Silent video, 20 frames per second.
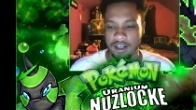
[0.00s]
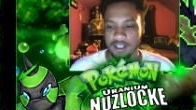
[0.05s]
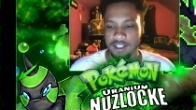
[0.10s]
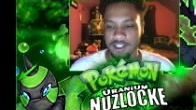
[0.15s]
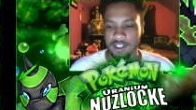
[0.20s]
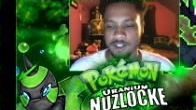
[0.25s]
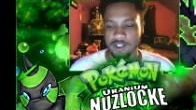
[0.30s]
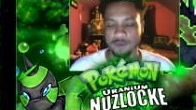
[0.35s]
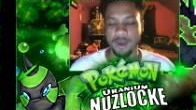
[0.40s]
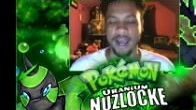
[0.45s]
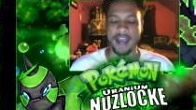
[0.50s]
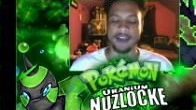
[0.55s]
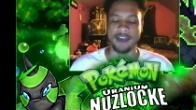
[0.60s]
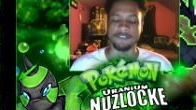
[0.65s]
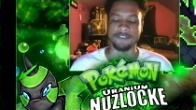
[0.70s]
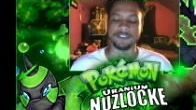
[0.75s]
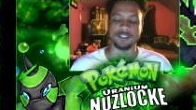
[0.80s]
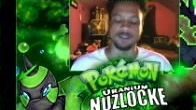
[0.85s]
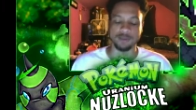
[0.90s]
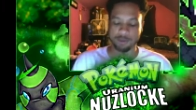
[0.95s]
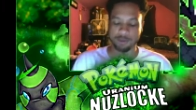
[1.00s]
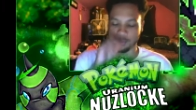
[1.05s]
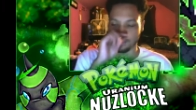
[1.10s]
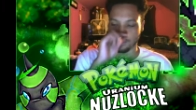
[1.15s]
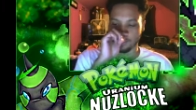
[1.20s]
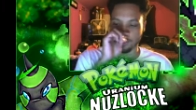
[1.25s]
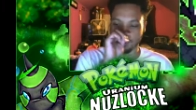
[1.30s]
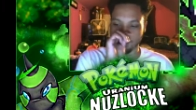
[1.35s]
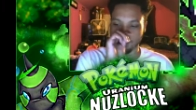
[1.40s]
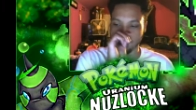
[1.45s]
You have
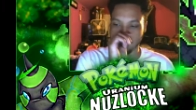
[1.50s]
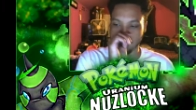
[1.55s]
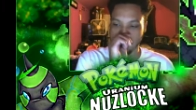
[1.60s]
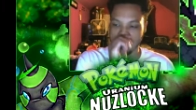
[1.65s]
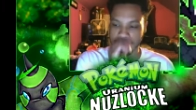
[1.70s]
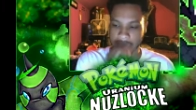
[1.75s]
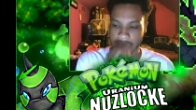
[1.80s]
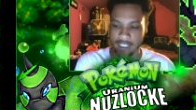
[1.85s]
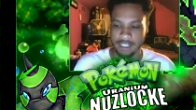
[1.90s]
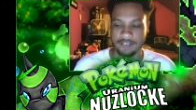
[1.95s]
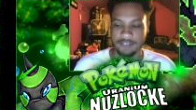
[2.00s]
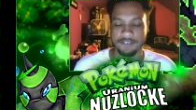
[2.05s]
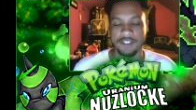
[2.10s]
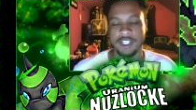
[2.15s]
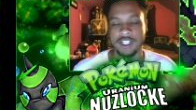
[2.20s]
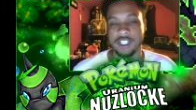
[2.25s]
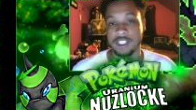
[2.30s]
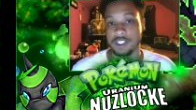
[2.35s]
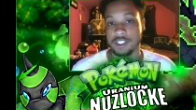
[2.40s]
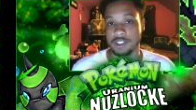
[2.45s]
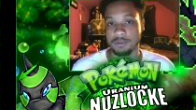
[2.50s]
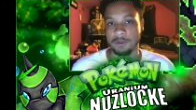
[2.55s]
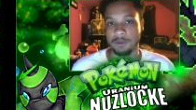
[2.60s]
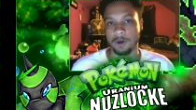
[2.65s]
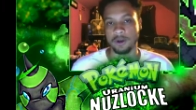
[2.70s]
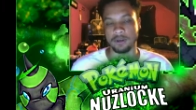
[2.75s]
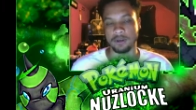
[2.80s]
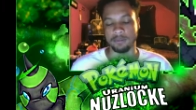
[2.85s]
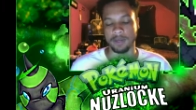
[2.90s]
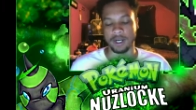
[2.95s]
to give each
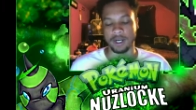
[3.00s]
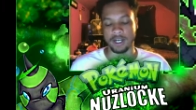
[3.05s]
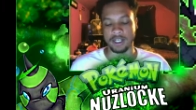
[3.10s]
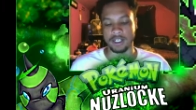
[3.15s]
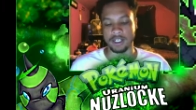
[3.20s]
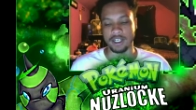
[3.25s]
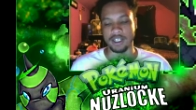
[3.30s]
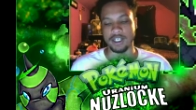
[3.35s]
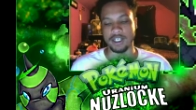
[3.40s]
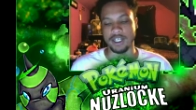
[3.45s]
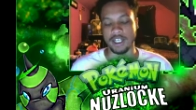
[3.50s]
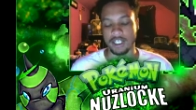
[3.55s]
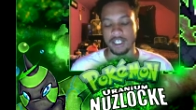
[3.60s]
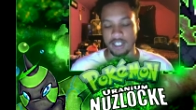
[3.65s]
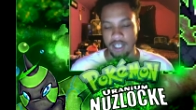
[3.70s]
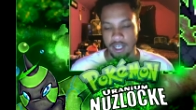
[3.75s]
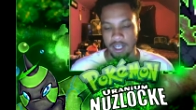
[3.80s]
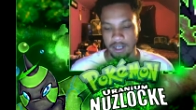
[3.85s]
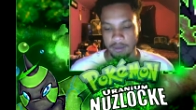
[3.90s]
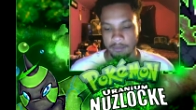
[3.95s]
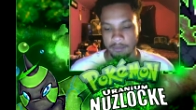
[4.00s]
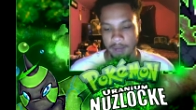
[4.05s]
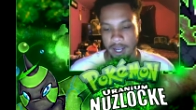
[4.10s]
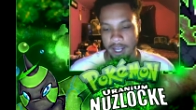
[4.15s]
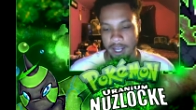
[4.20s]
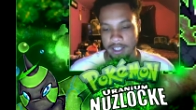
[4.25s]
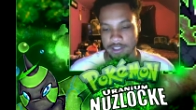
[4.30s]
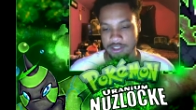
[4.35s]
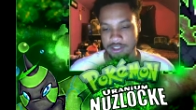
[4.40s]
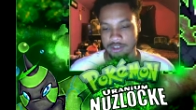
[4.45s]
Pokemon a nickname
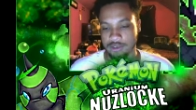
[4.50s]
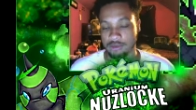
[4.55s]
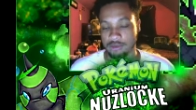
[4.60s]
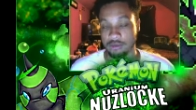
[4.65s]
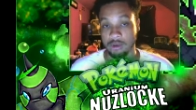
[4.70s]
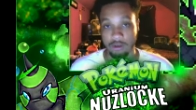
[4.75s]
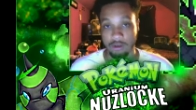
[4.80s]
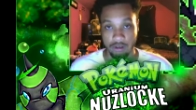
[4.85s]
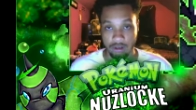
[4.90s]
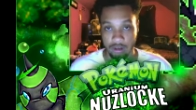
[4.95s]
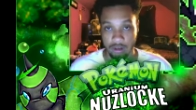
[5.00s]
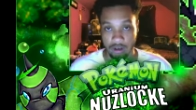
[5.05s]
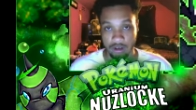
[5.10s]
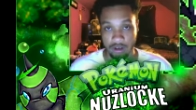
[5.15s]
as you go along